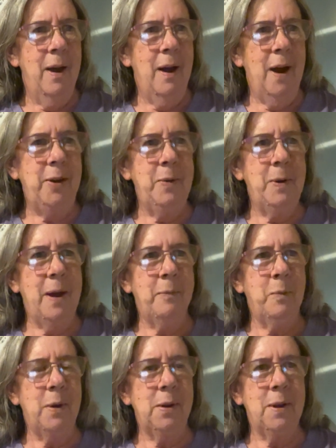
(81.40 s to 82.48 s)
I do have
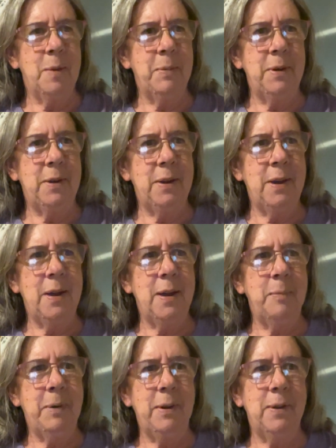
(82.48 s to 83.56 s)
one coming today,
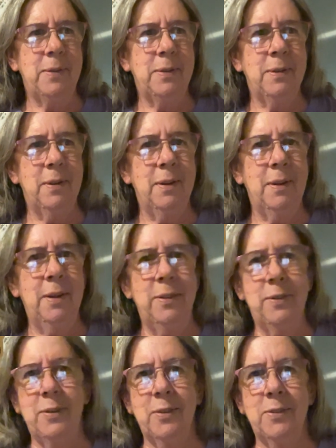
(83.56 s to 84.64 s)
but it's
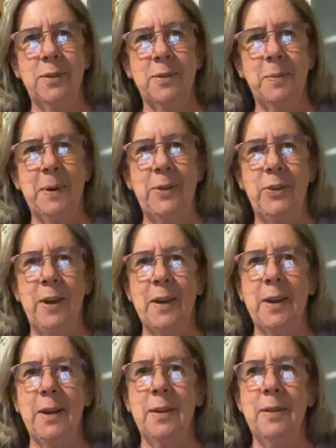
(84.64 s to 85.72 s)
just a sweat
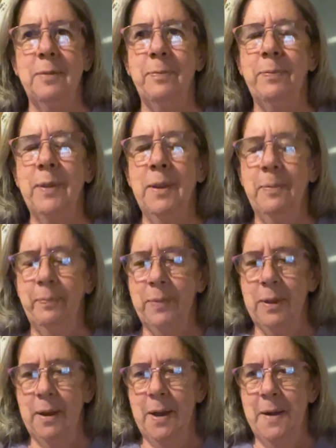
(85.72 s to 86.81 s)
jacket and
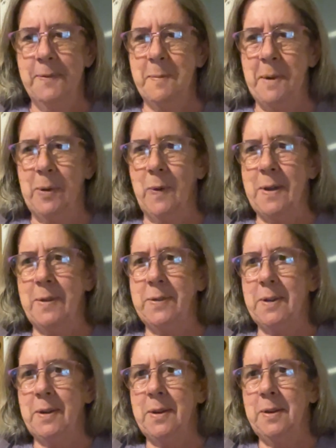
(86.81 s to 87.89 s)
for my
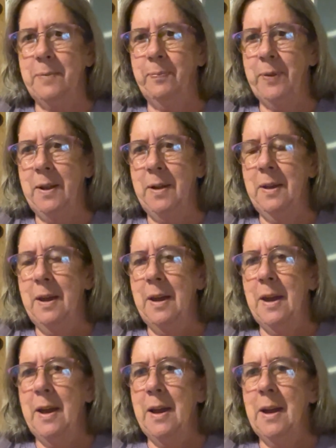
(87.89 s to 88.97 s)
grandson,
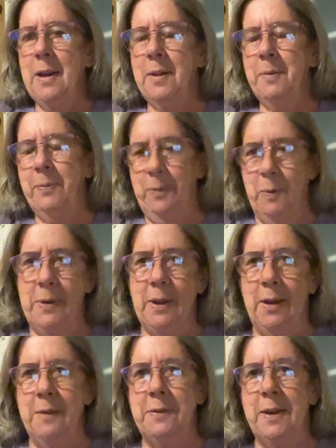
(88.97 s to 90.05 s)
the one that
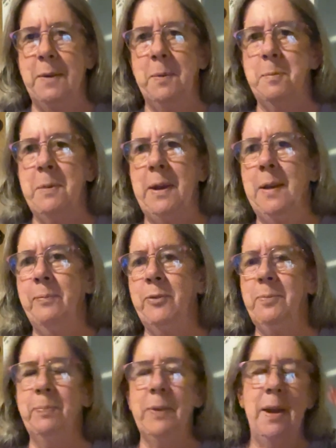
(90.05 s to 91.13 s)
lives here with me,
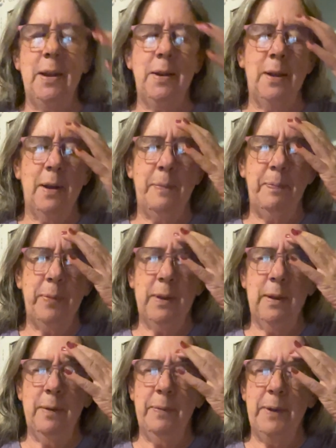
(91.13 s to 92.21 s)
and
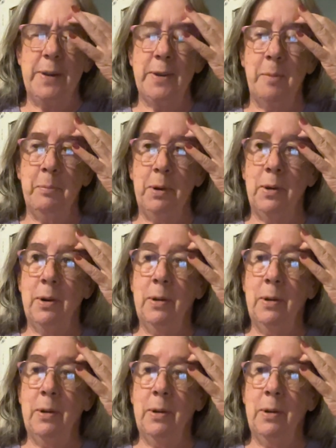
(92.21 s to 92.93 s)
a tumbler